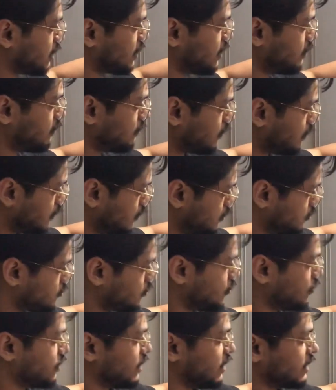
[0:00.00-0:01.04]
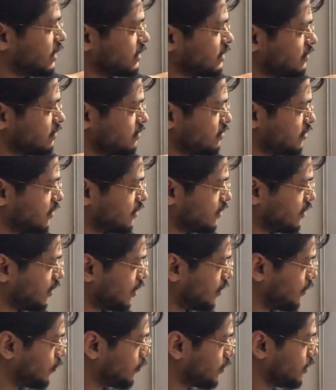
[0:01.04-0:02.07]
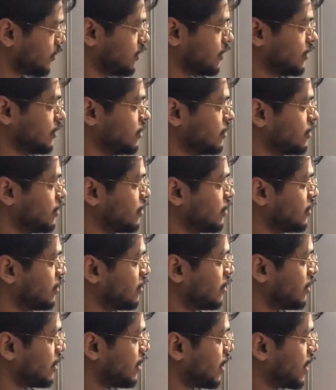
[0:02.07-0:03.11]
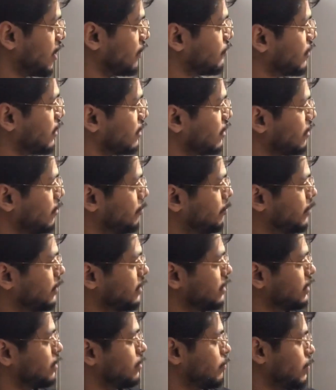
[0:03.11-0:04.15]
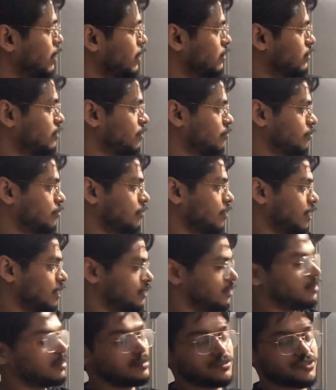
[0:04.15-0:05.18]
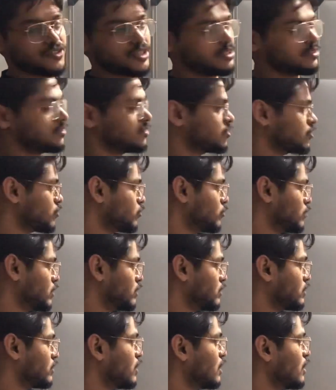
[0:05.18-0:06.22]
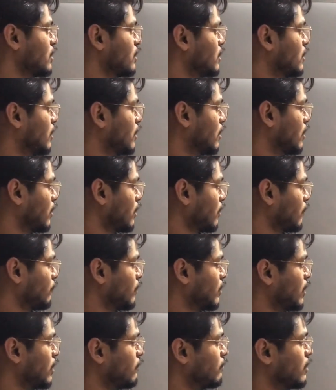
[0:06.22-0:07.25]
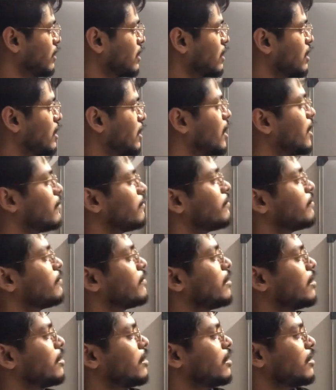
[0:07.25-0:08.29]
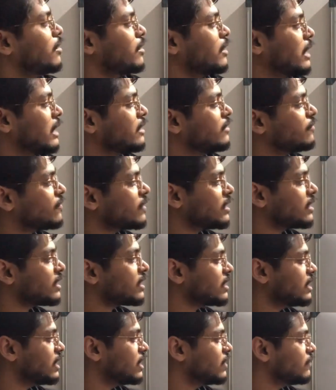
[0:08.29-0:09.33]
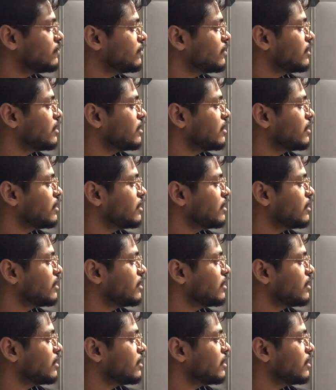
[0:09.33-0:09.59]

cava, esophagus, and aorta, have accompanied by some other structures, which is inferior vena cava have right phrenic nerve,